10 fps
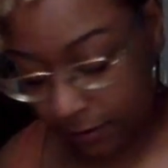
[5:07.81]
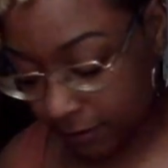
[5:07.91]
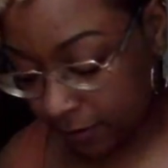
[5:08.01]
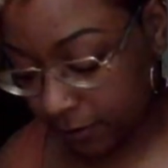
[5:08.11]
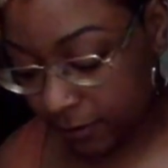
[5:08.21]

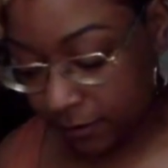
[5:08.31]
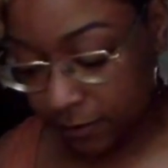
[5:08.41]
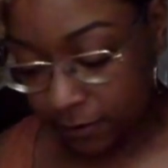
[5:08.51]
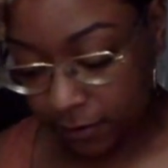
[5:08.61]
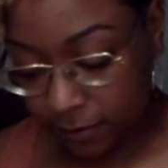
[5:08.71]

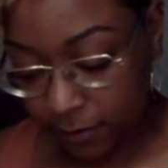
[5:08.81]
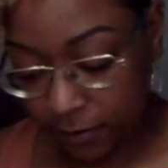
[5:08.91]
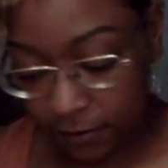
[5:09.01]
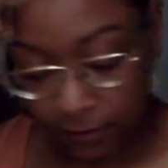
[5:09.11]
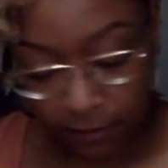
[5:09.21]

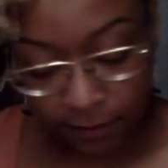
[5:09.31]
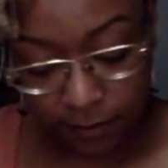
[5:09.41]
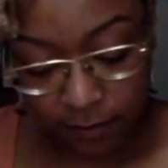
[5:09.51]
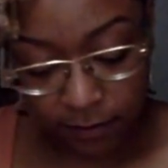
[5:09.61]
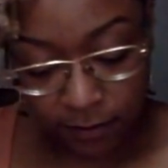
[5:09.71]

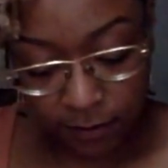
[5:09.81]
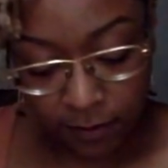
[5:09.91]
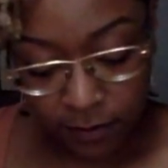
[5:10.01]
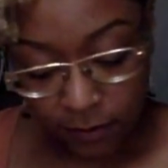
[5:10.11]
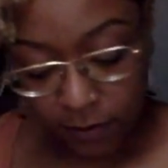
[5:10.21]
[no speech]